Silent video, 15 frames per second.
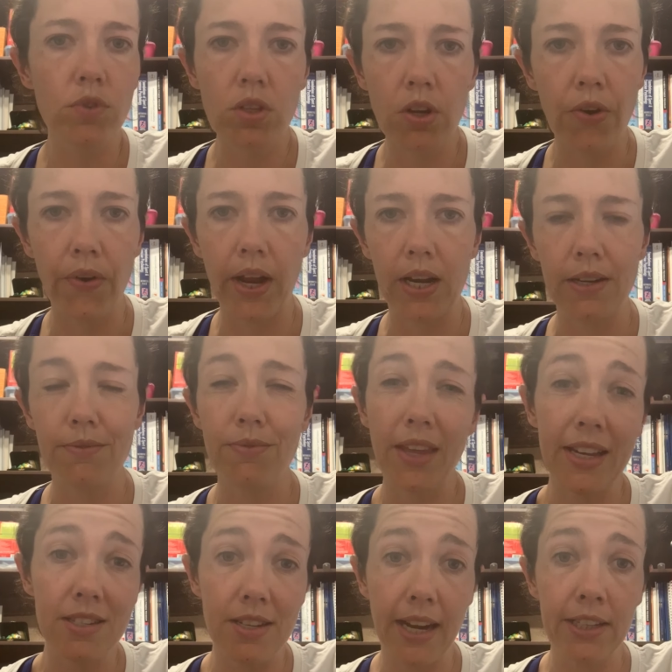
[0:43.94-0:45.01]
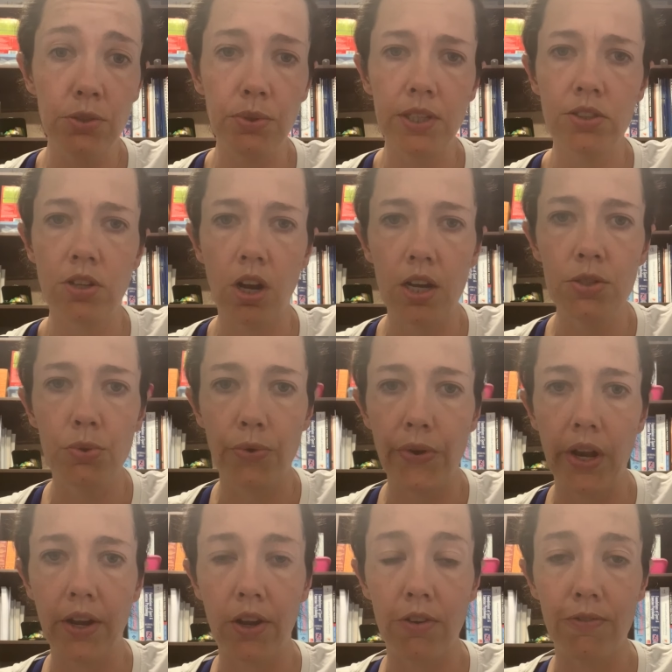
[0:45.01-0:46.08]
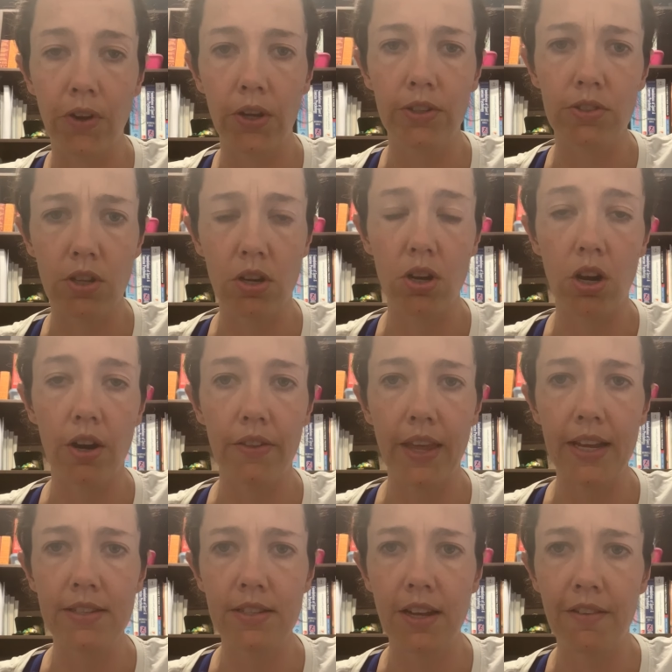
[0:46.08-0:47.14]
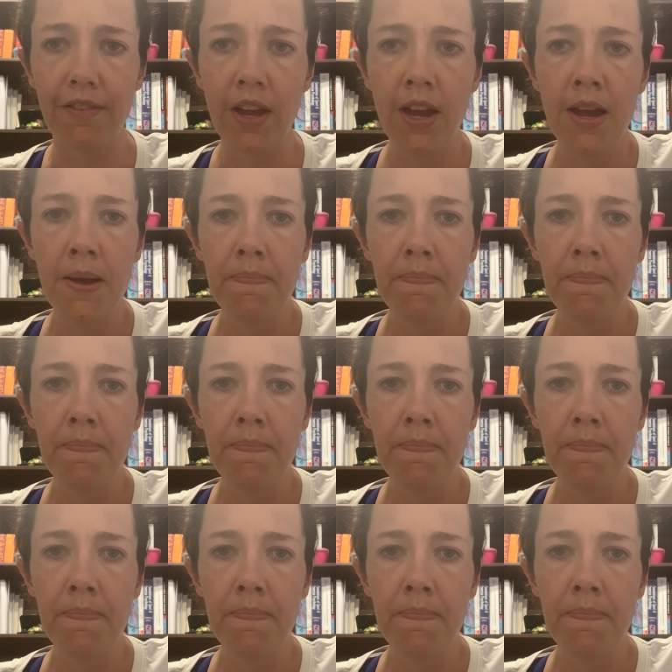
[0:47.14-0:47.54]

correctly. That's next week's class. We're really going to focus on a lot of that stuff.